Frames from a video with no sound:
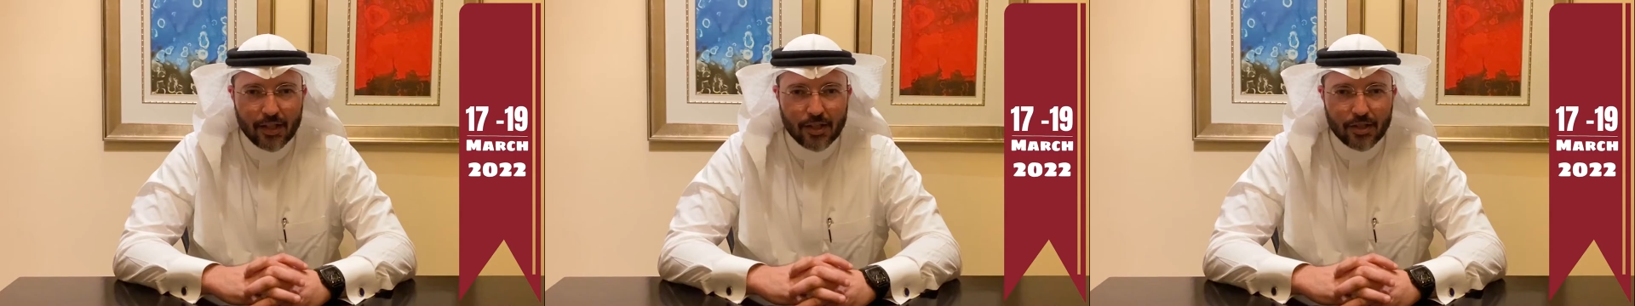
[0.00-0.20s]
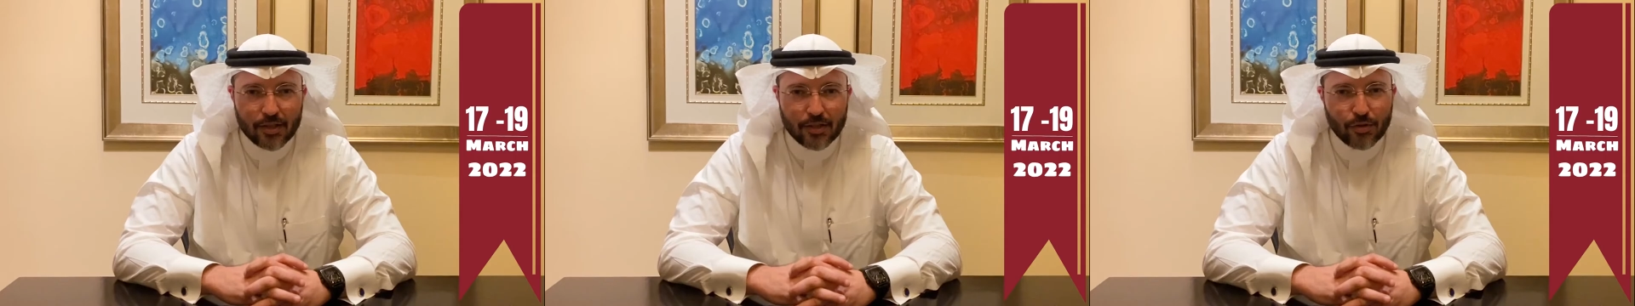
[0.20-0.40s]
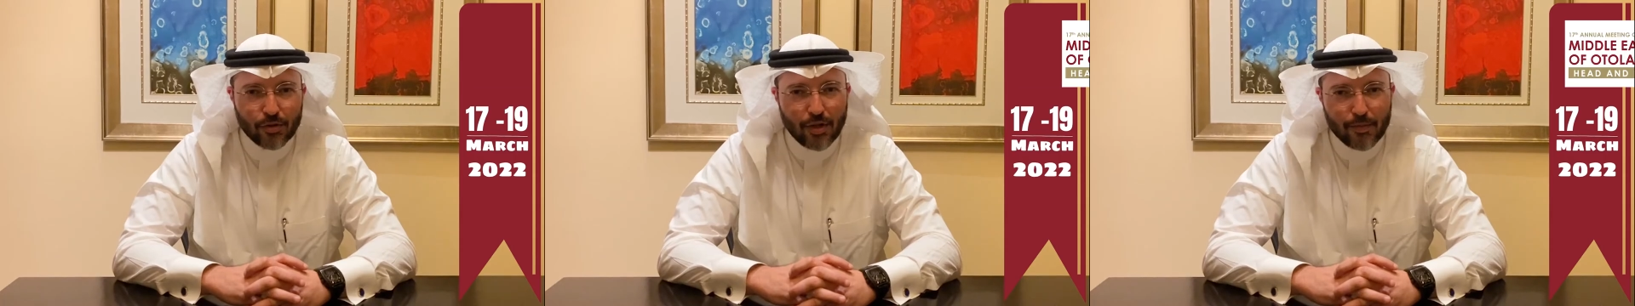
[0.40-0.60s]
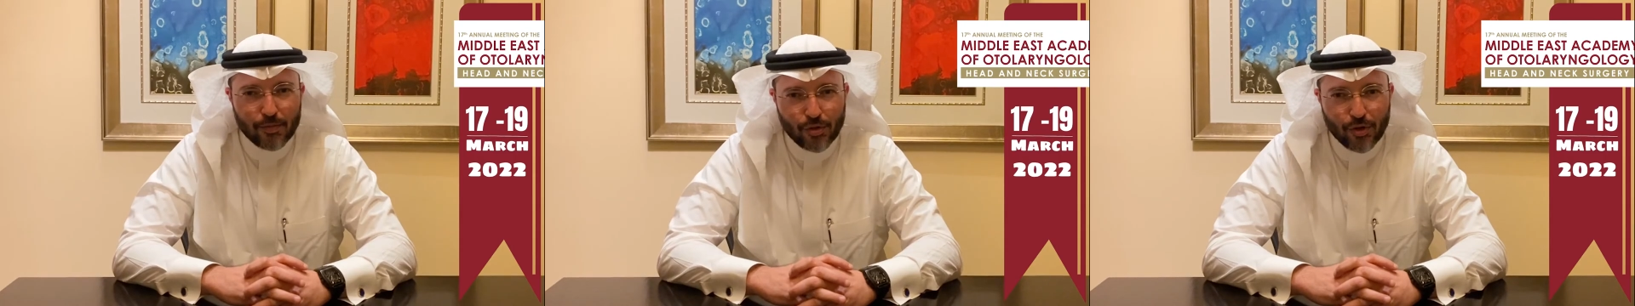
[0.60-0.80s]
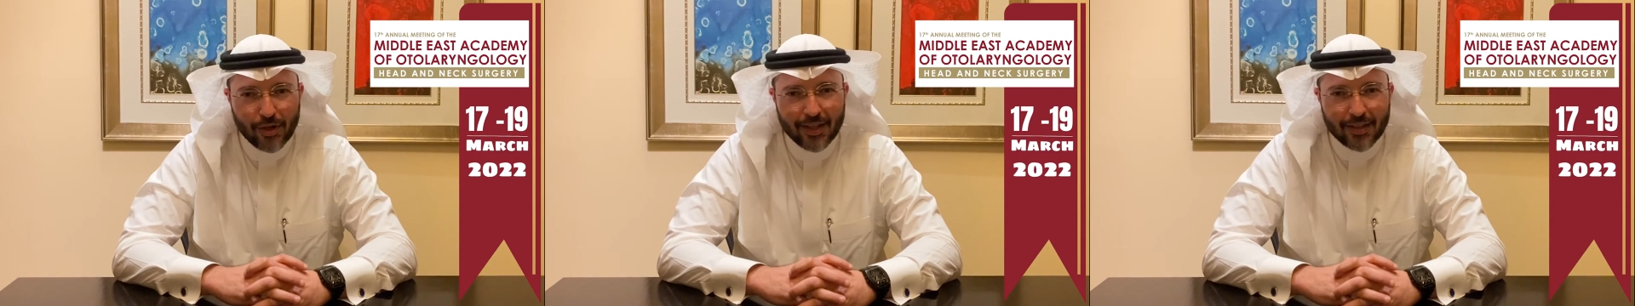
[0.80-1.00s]
region to
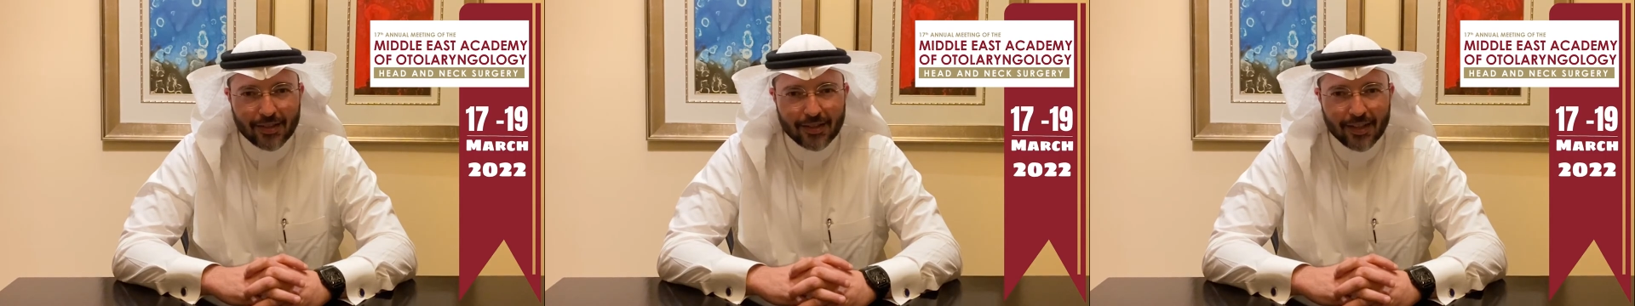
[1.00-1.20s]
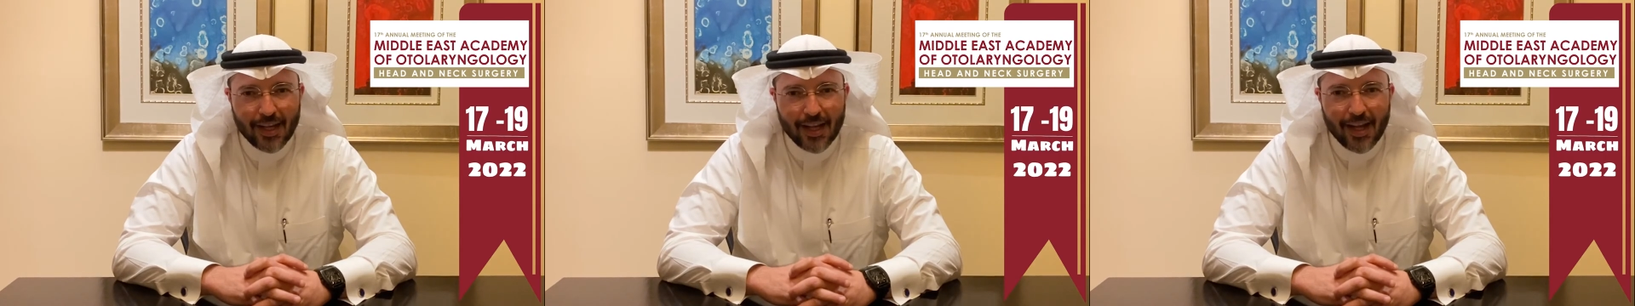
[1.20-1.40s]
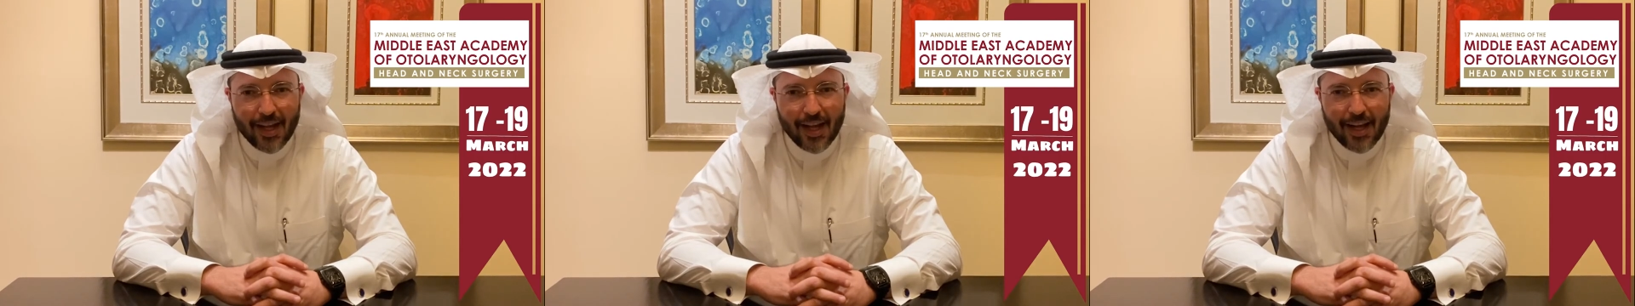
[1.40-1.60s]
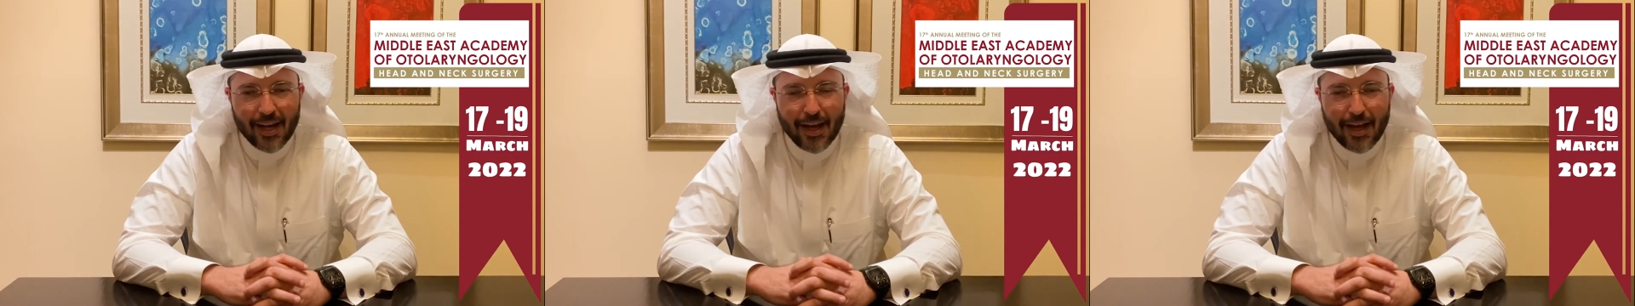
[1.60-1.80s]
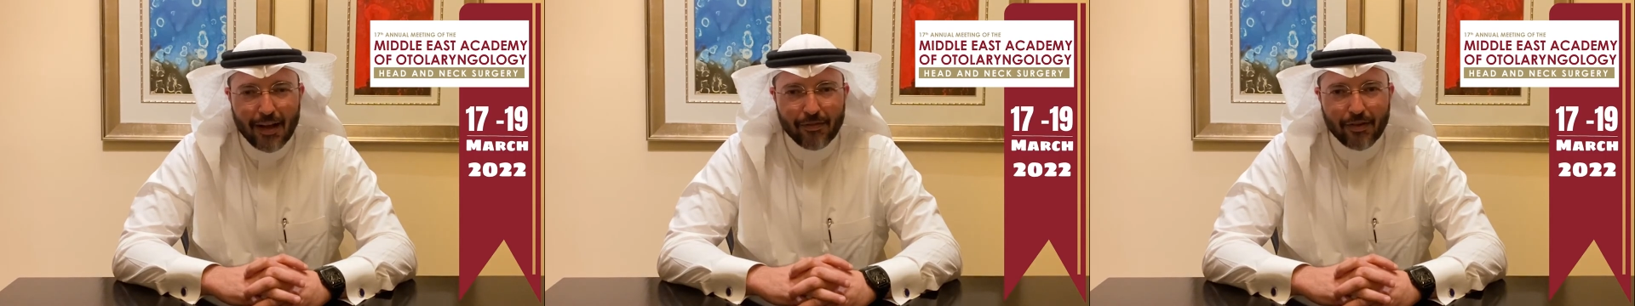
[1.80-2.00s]
come join us
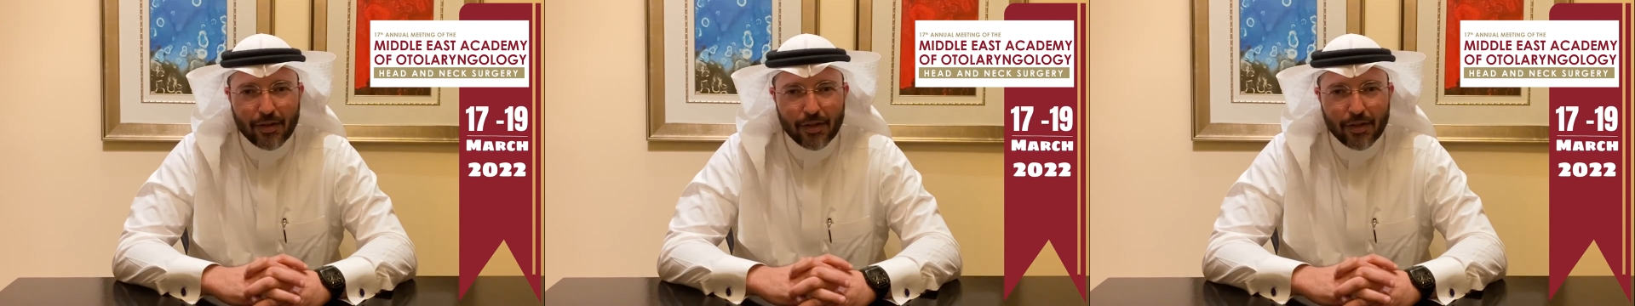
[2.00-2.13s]
and have